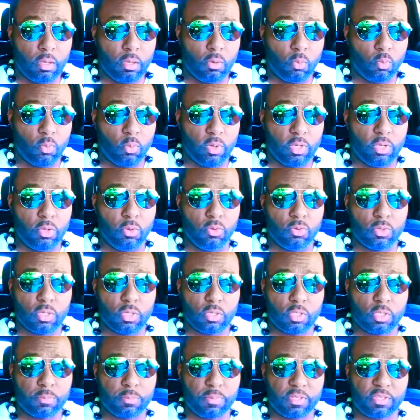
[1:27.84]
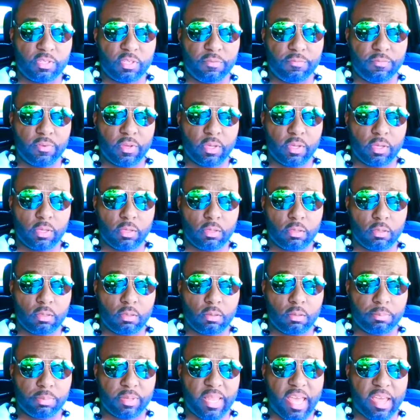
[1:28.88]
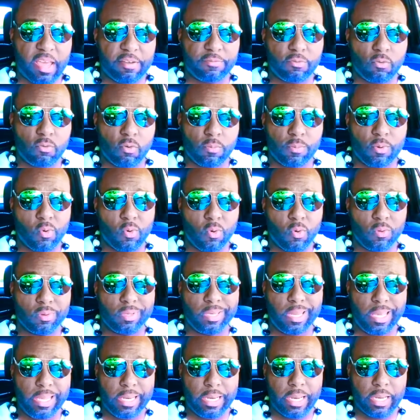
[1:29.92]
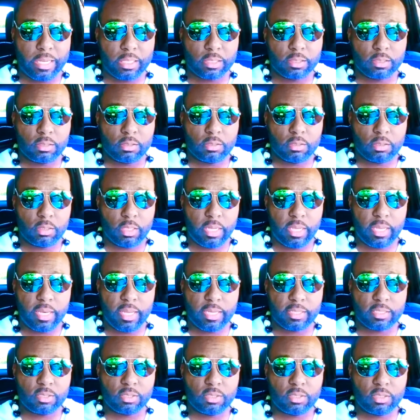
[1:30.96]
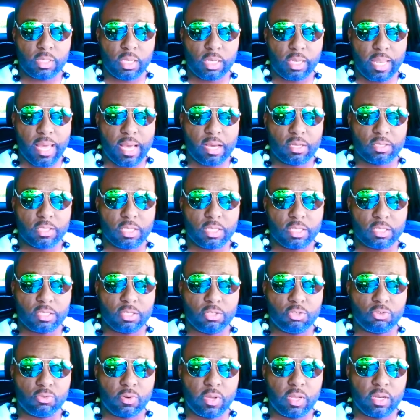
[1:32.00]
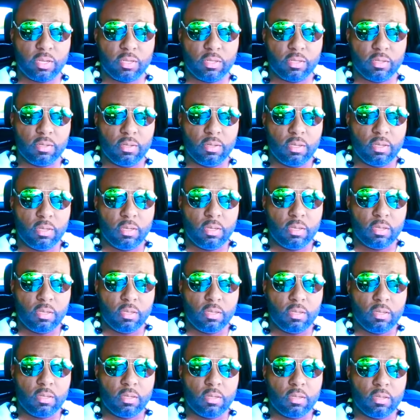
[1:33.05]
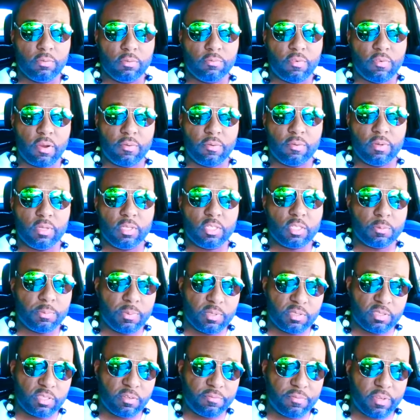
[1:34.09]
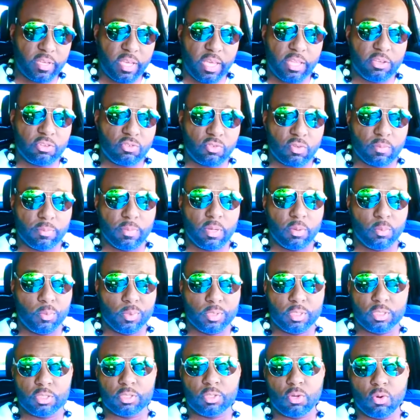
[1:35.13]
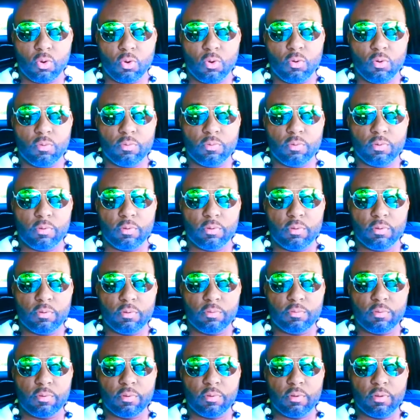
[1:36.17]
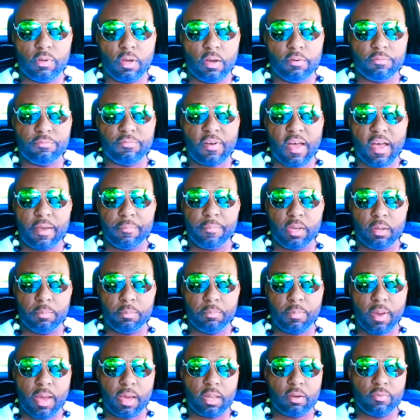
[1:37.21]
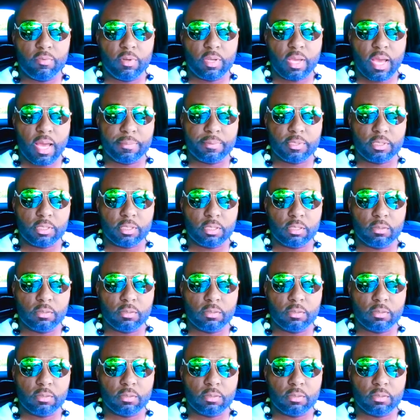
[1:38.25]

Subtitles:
We use a specific platform called NADEX. NADEX allows us to trade a very specific instrument, which is called a 5-minute binary option.